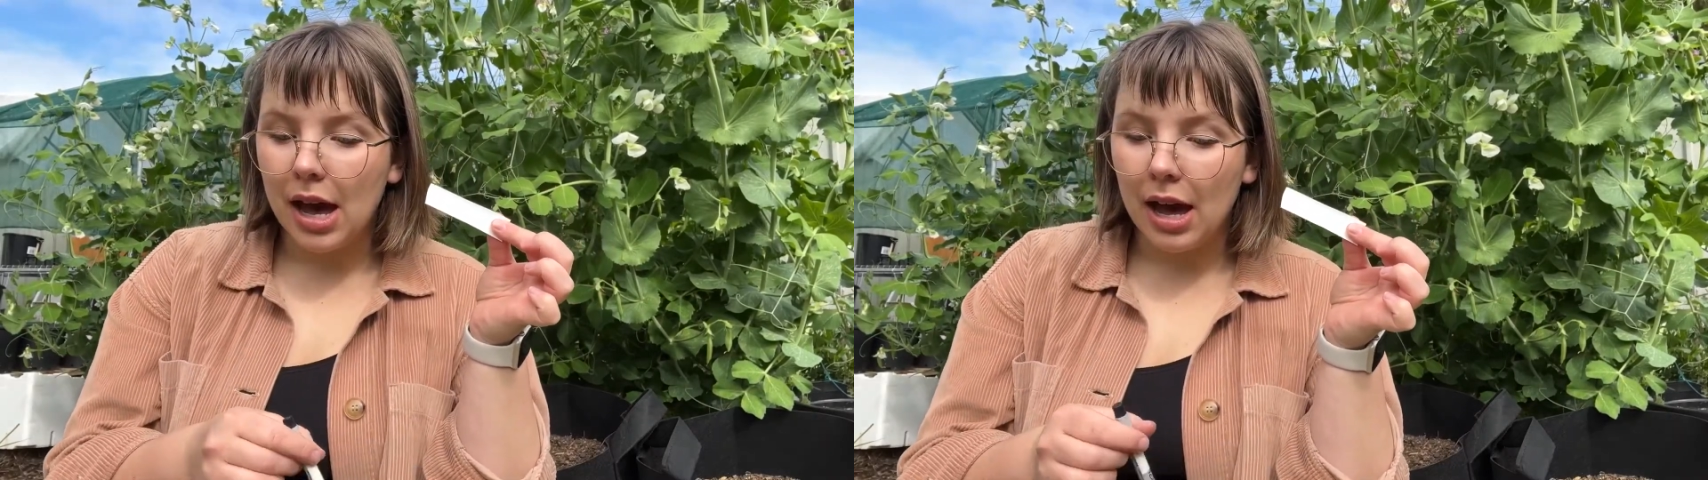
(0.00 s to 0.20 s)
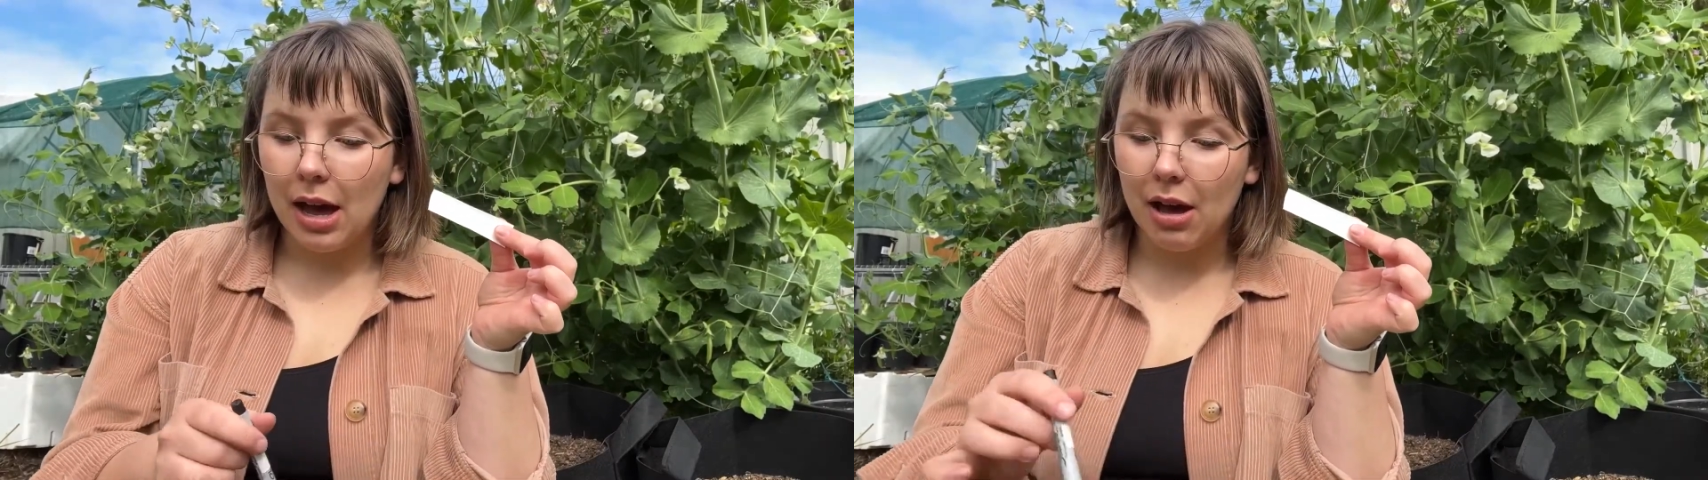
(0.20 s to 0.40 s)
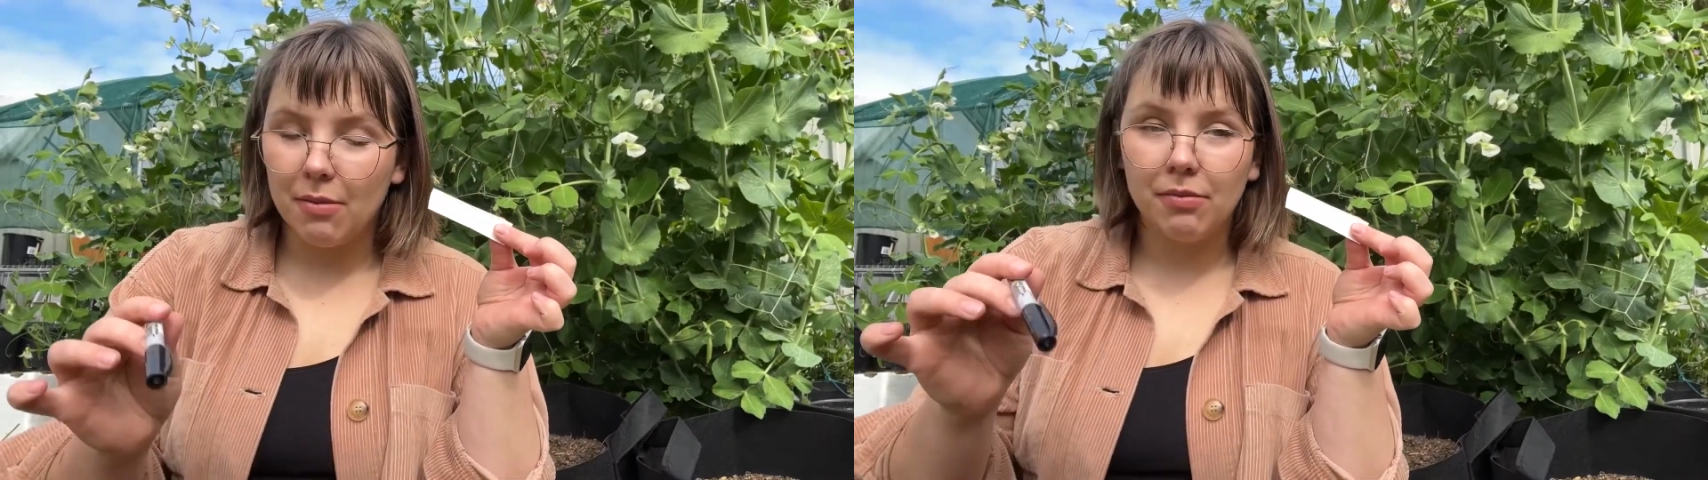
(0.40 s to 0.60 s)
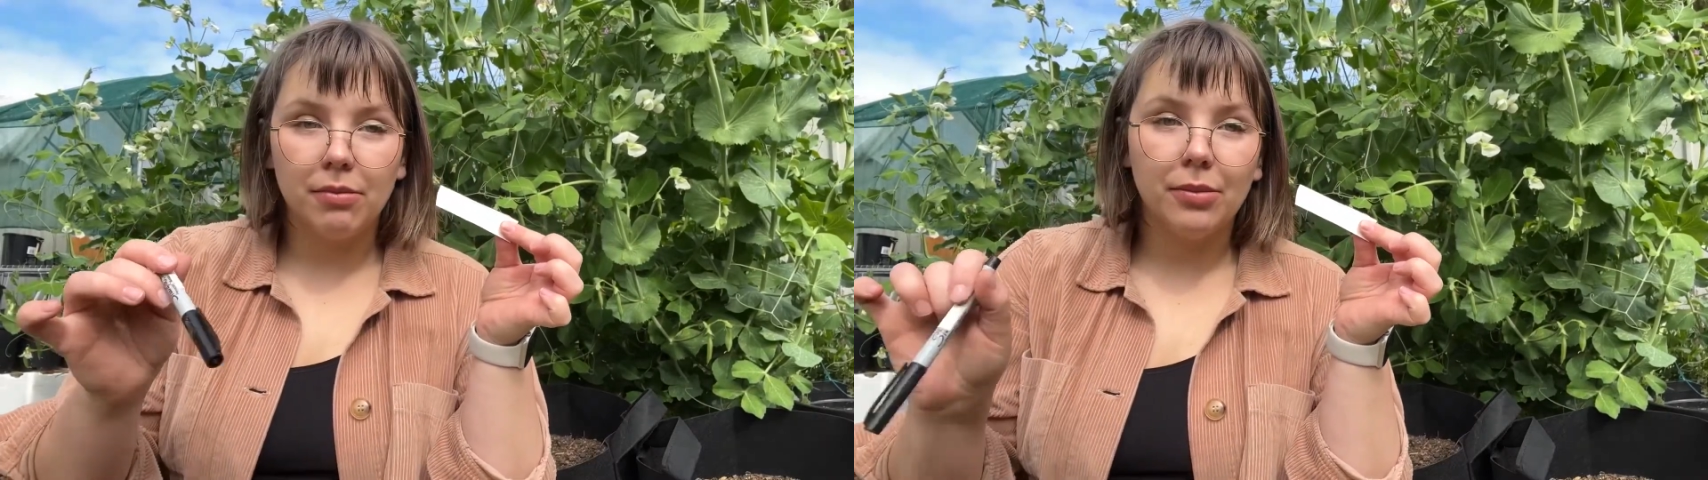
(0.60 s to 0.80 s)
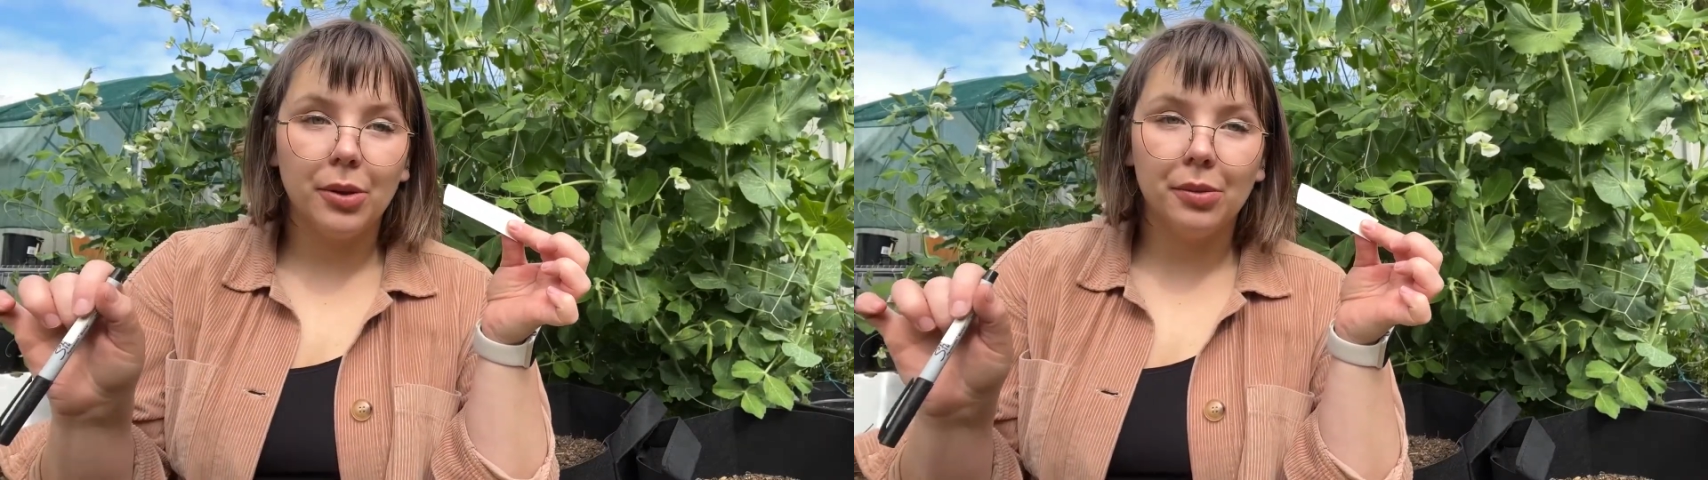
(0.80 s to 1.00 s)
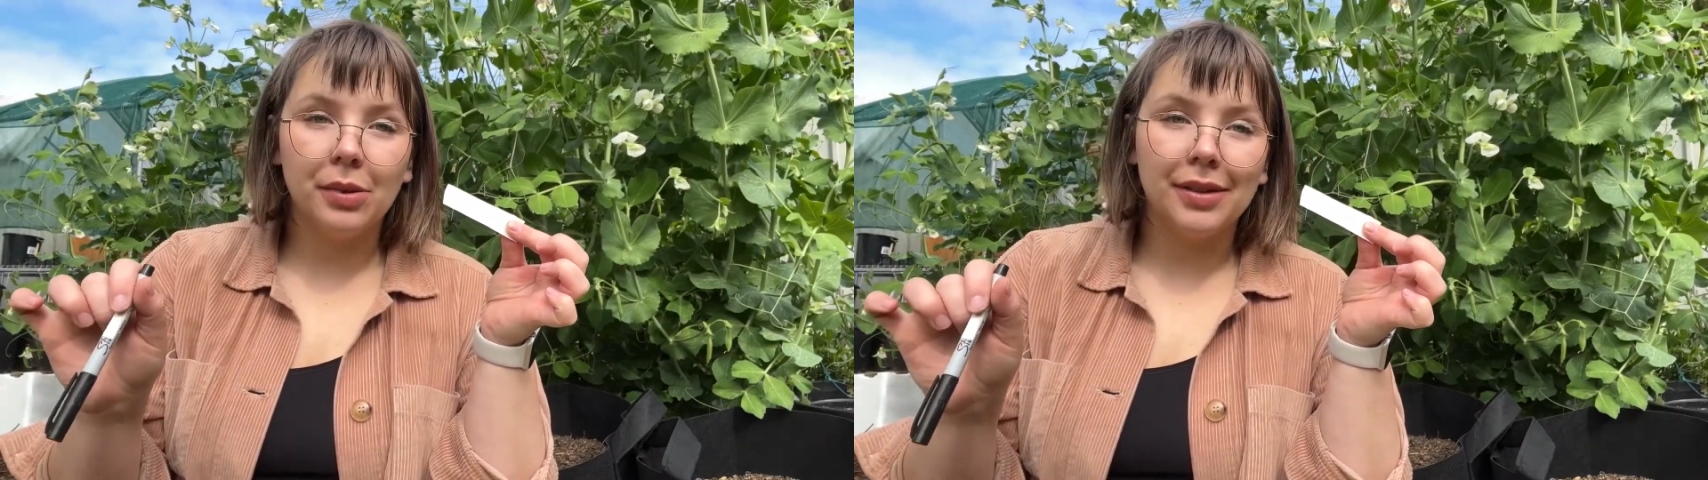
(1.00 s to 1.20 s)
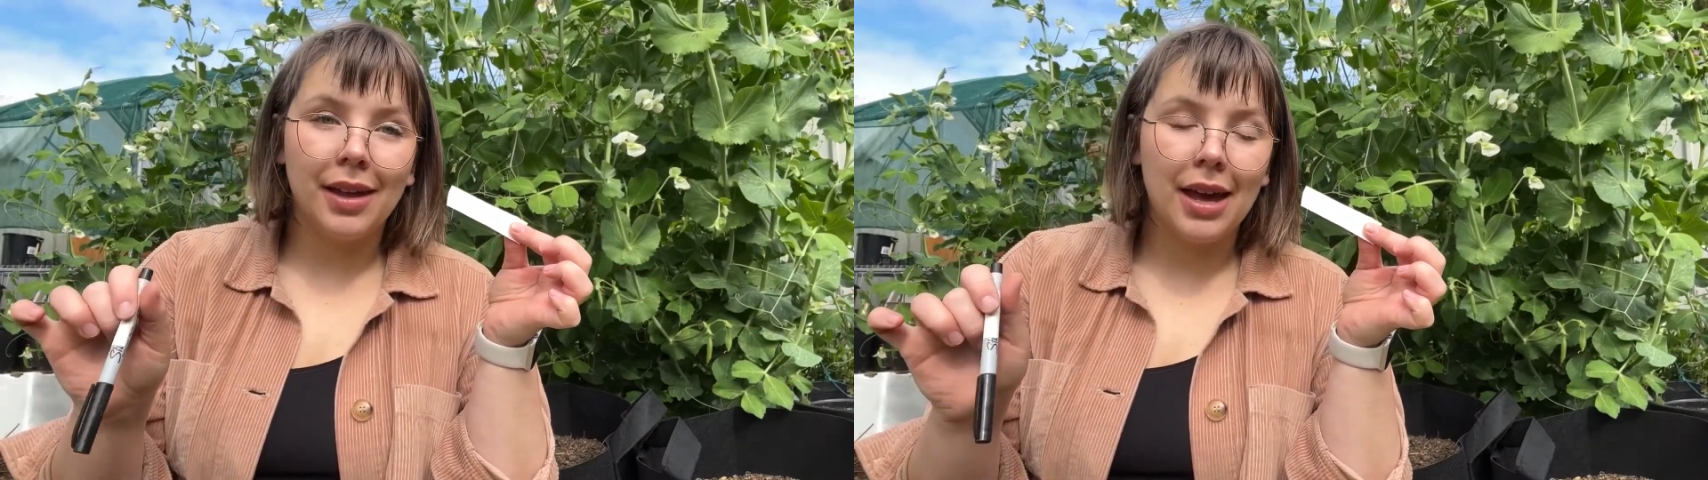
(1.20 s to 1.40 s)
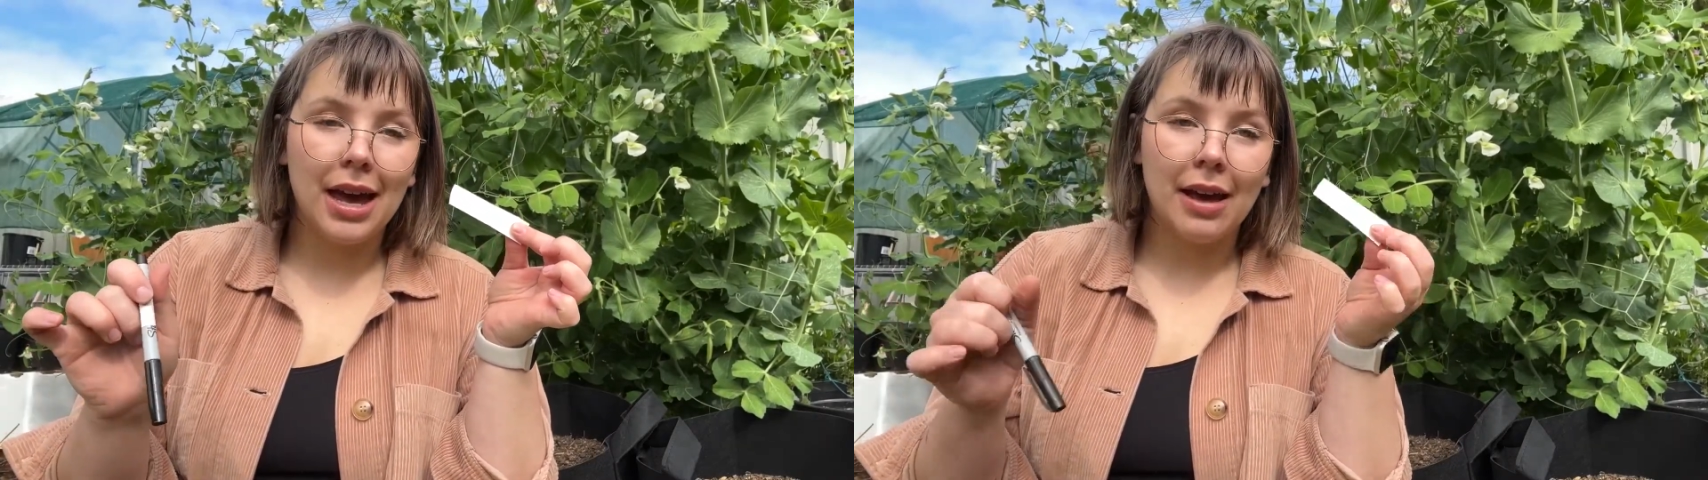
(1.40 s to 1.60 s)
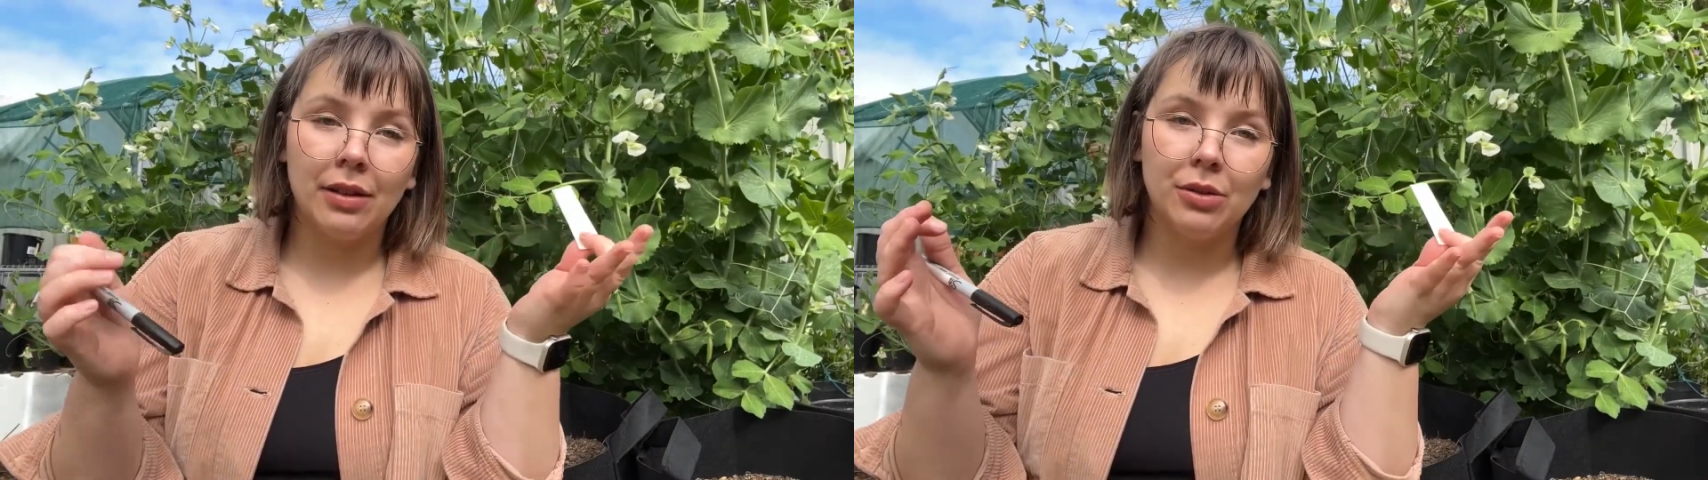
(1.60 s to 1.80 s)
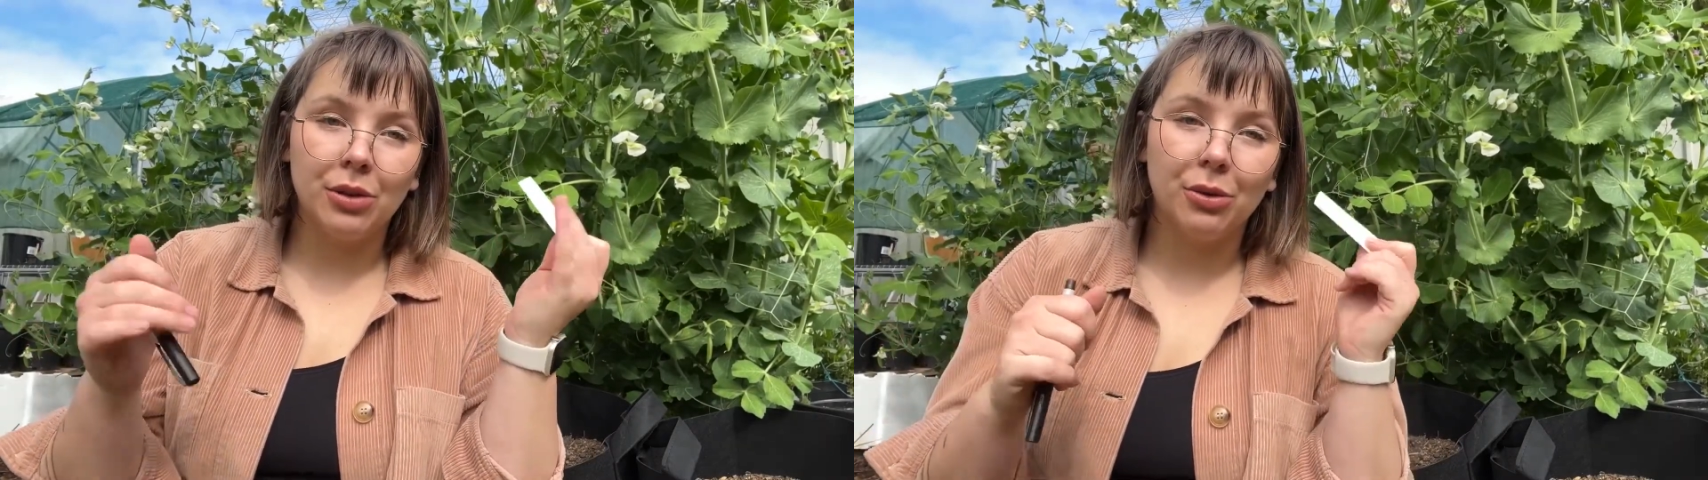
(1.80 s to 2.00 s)
pop them in there, and
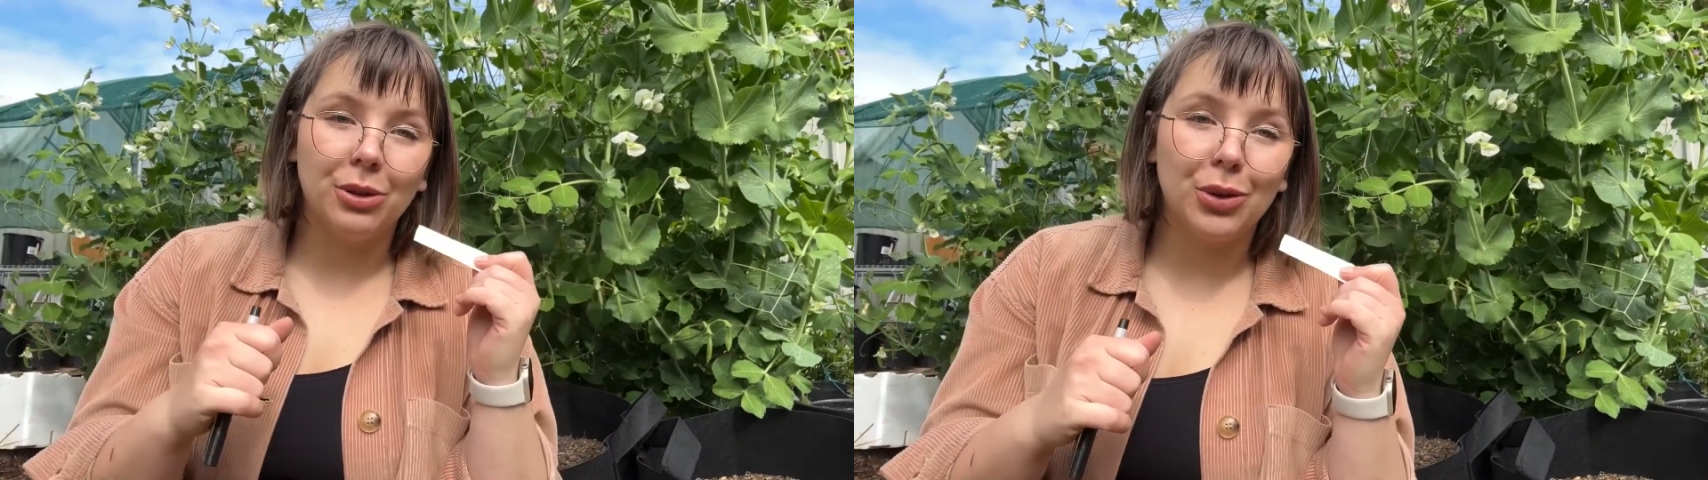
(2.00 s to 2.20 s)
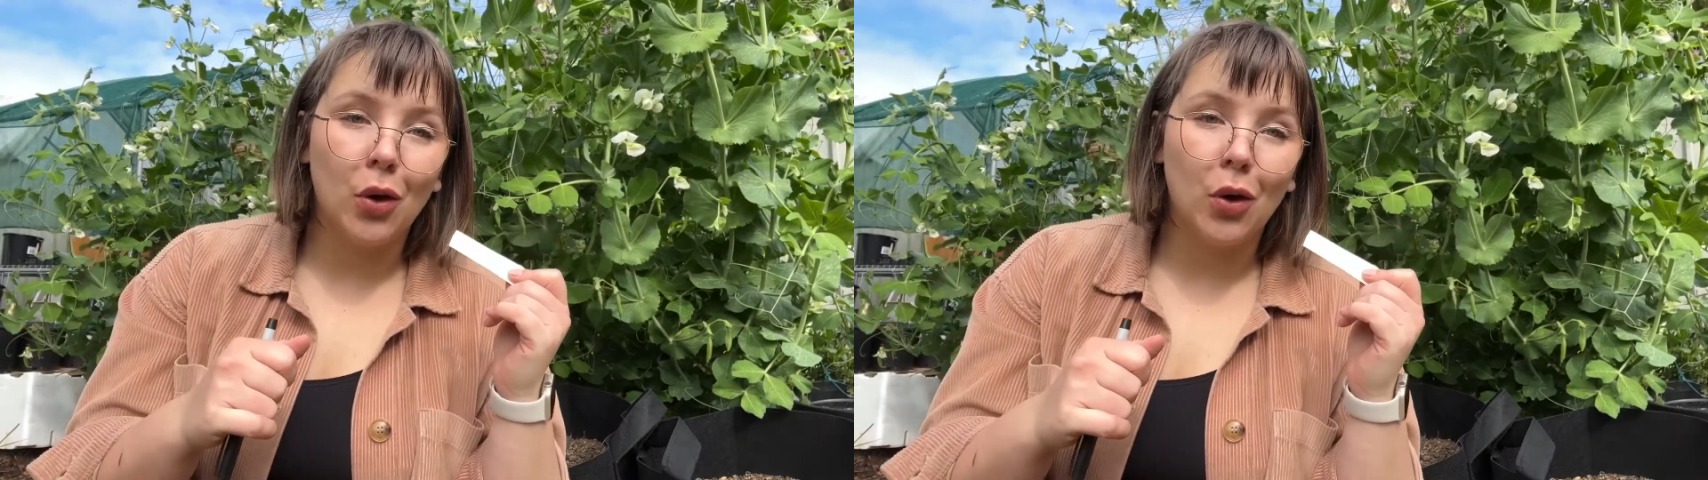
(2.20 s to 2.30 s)
then you know what you're